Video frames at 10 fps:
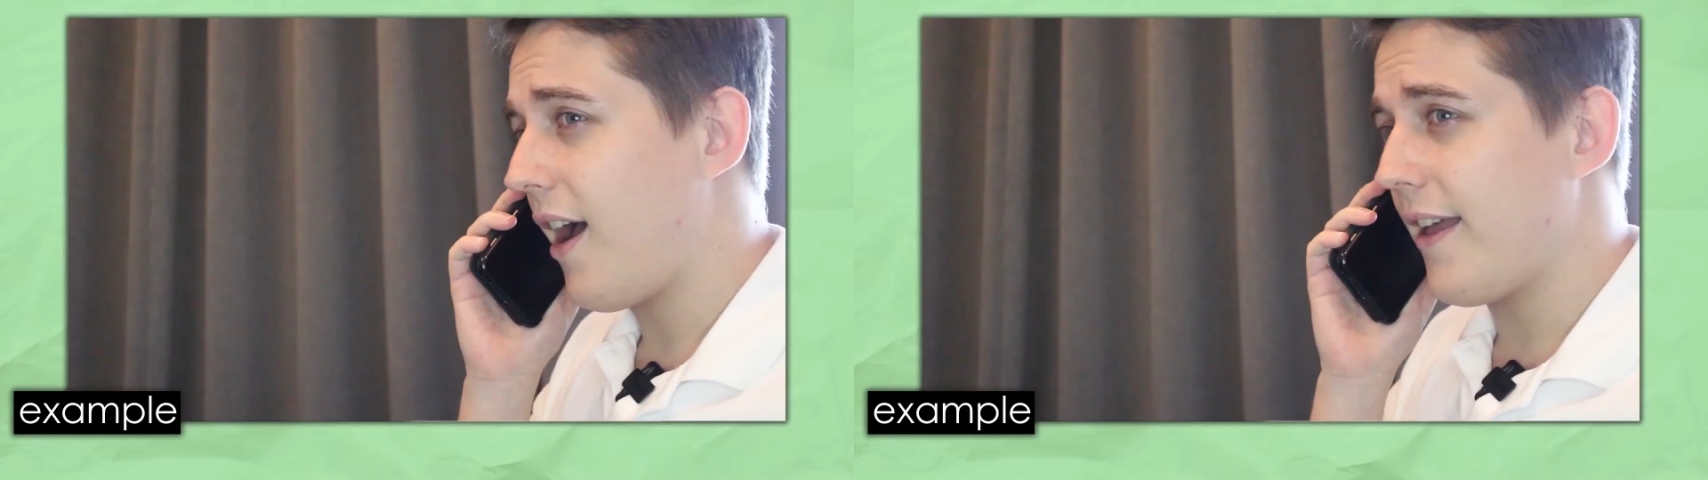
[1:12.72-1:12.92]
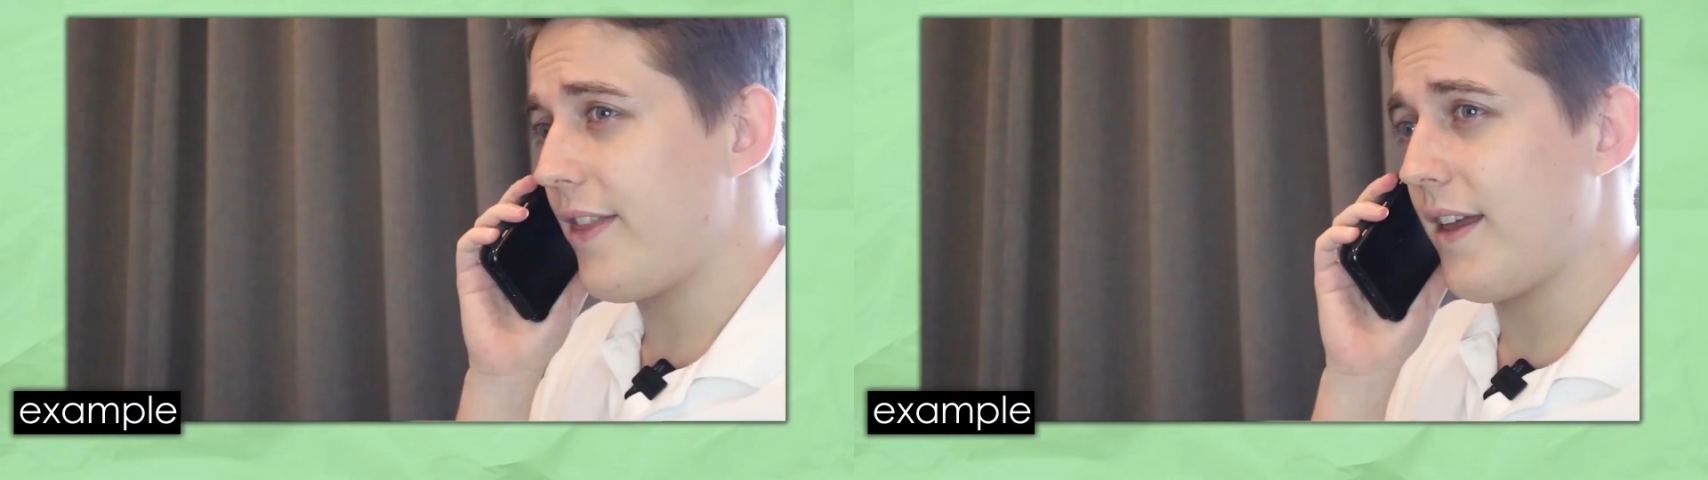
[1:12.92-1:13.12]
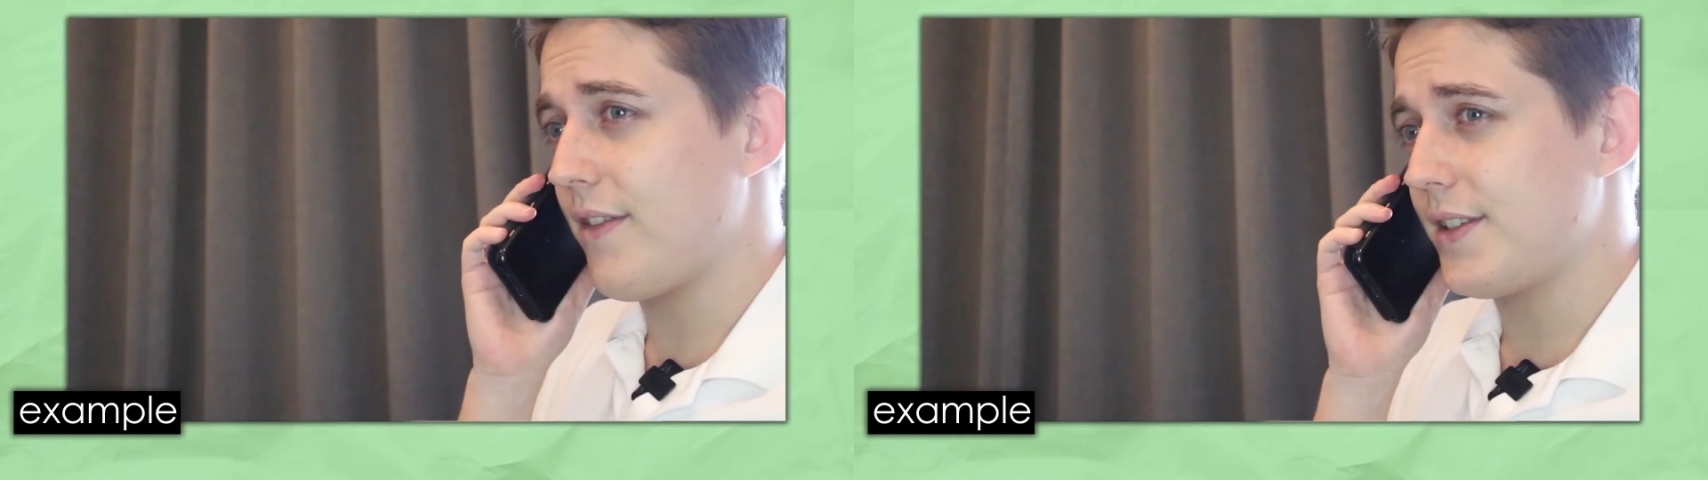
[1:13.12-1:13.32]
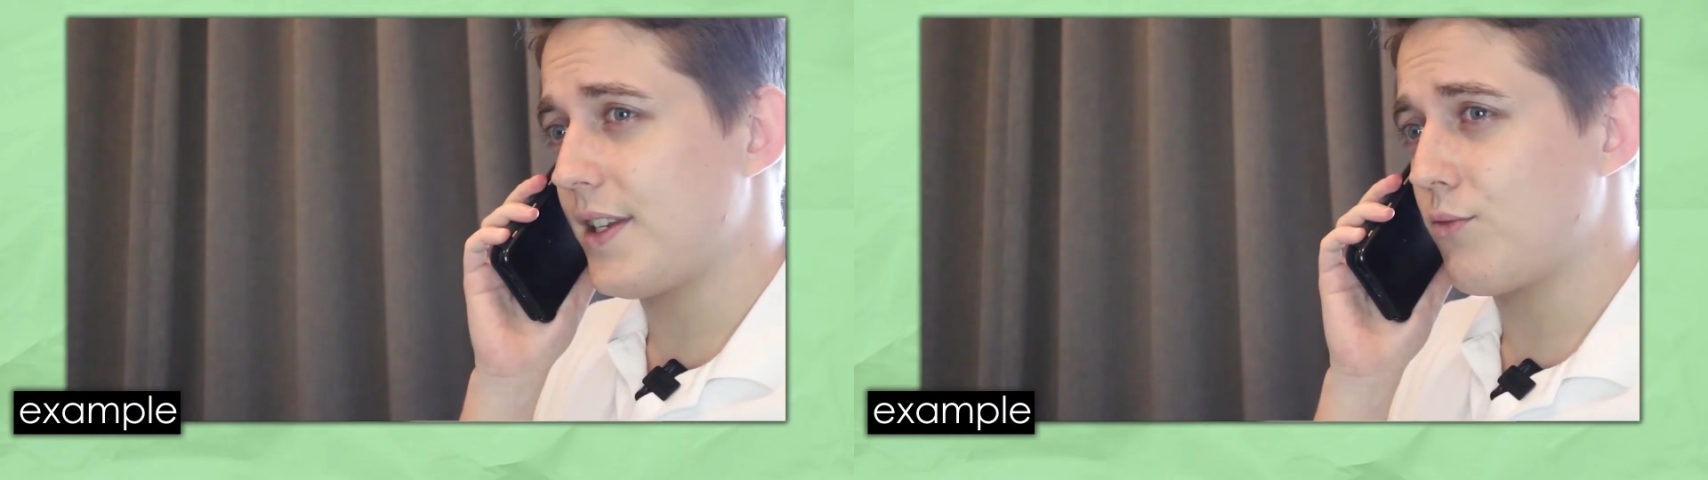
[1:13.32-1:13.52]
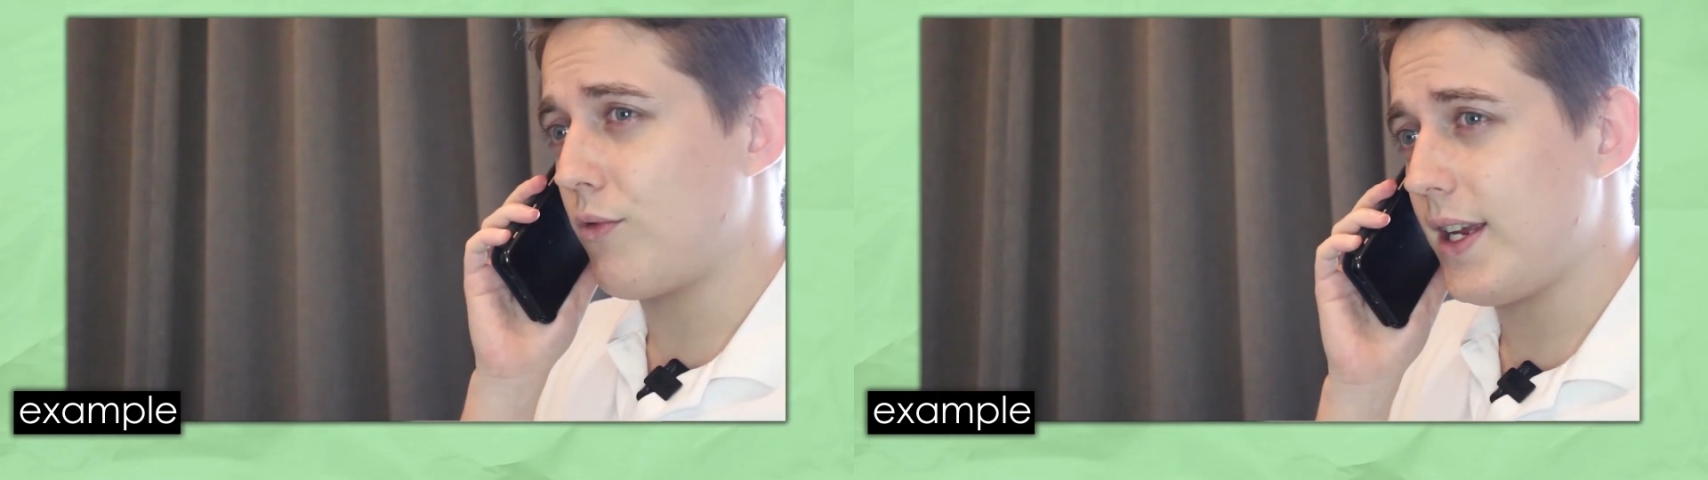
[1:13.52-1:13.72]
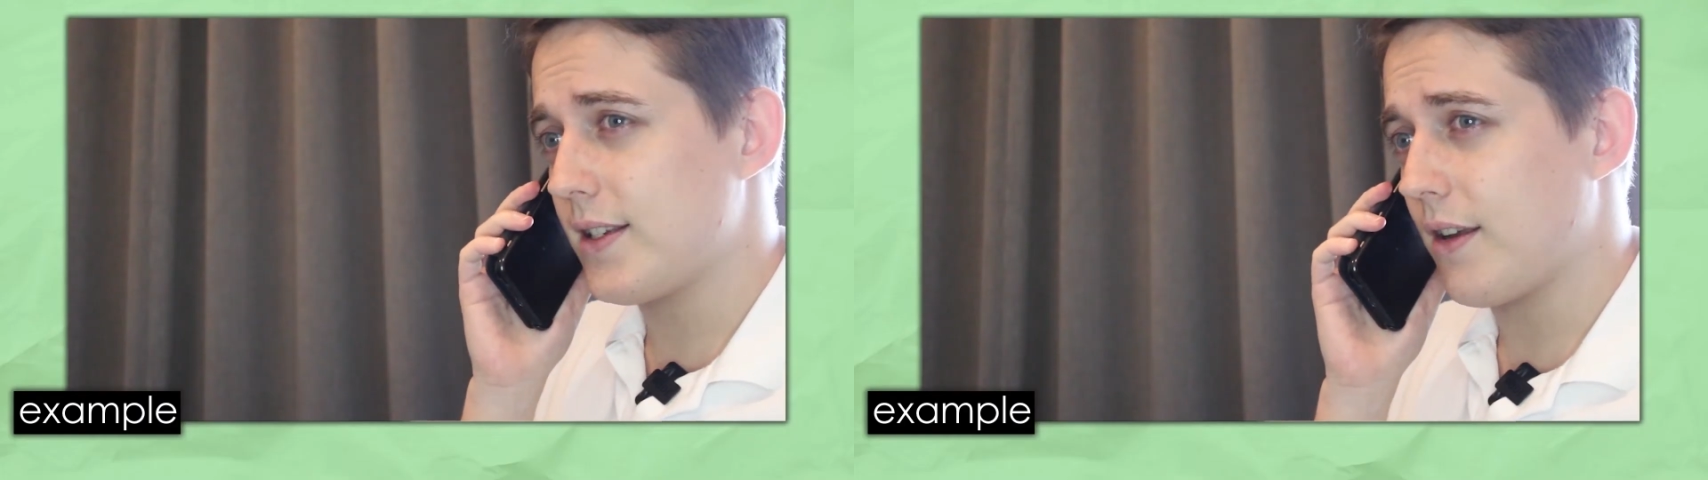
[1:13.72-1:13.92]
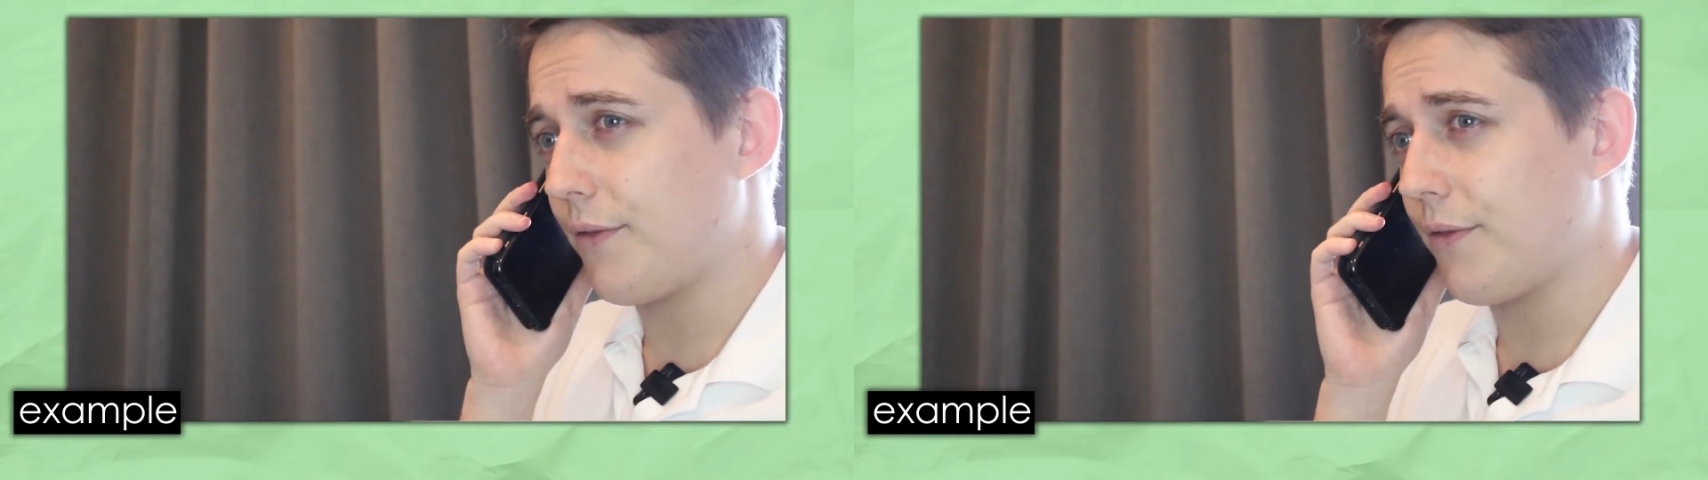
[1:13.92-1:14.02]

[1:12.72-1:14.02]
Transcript: Hi there, this is Reese.